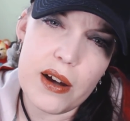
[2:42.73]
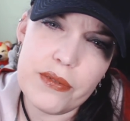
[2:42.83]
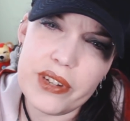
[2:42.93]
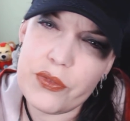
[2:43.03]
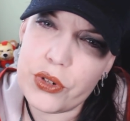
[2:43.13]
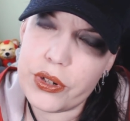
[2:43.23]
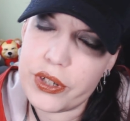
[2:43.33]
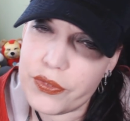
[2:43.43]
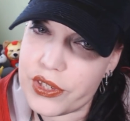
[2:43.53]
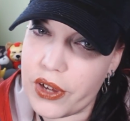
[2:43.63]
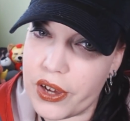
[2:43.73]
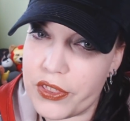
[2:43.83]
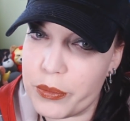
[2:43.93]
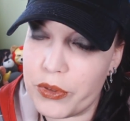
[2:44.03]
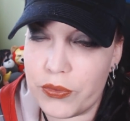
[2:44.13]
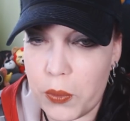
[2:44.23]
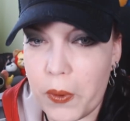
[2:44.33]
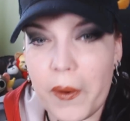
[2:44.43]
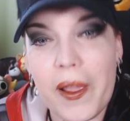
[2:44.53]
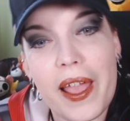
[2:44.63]
I've never heard of this author
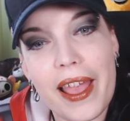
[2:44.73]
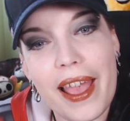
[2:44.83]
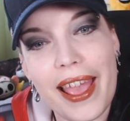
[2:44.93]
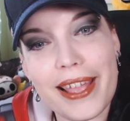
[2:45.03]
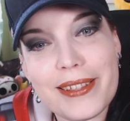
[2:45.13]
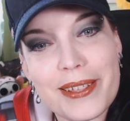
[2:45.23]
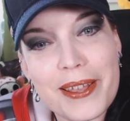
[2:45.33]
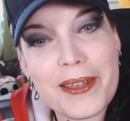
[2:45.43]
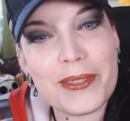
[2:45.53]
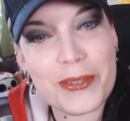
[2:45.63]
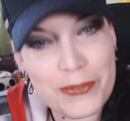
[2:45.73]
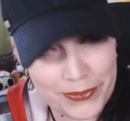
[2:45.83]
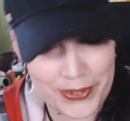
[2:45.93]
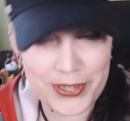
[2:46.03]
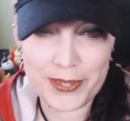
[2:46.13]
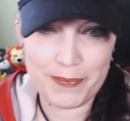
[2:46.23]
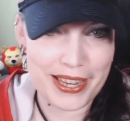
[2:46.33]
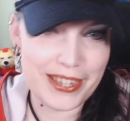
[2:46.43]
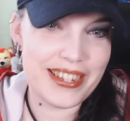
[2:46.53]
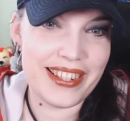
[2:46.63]
before, and the first
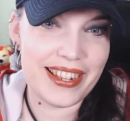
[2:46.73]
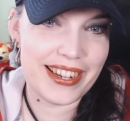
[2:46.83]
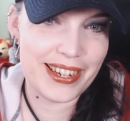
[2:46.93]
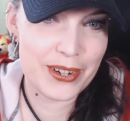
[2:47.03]
mention that I